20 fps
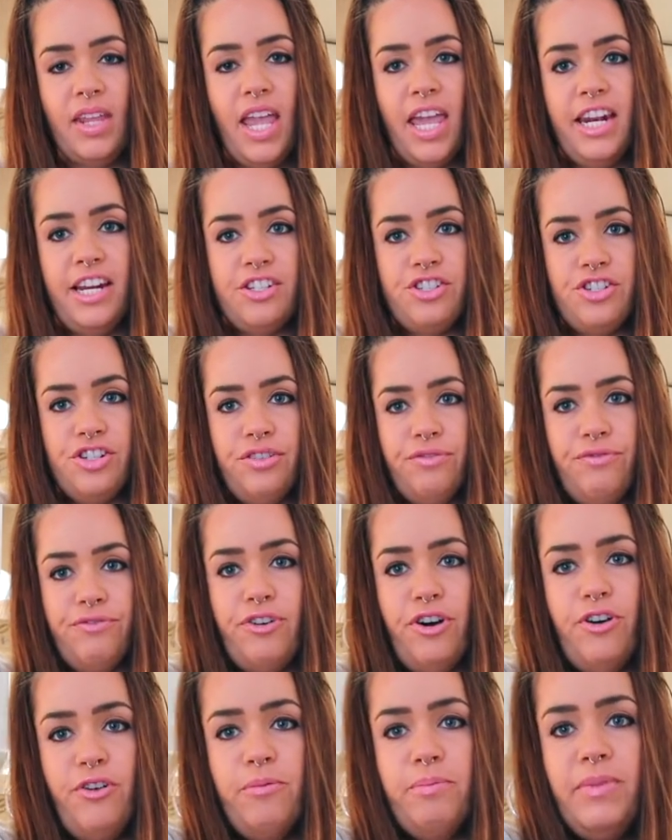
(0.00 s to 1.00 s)
And it should
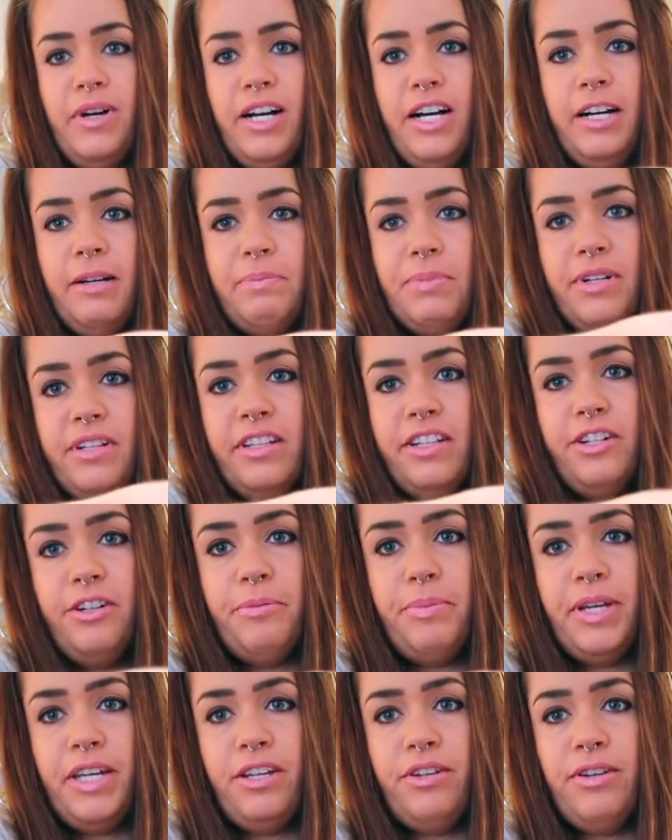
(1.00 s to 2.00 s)
foam up a
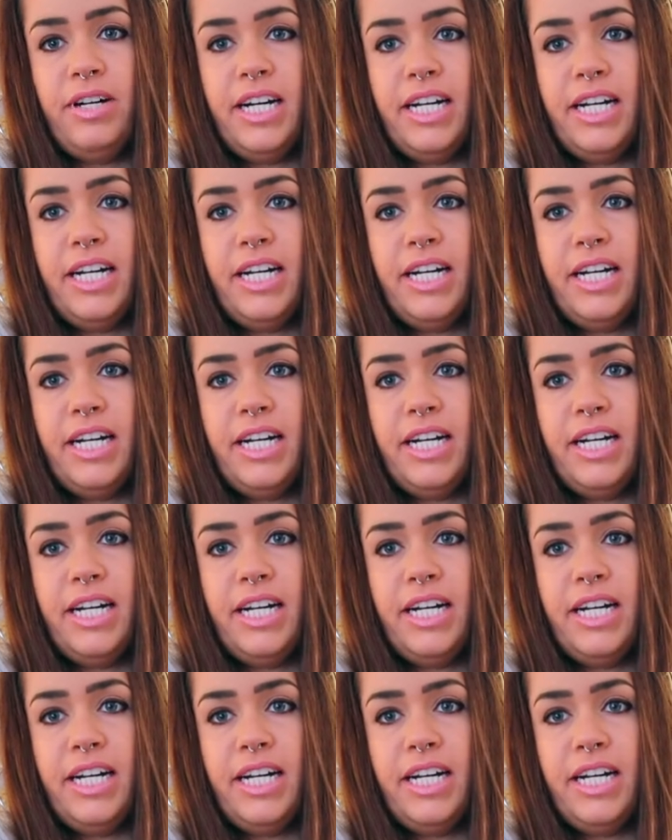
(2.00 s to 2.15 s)
little bit, you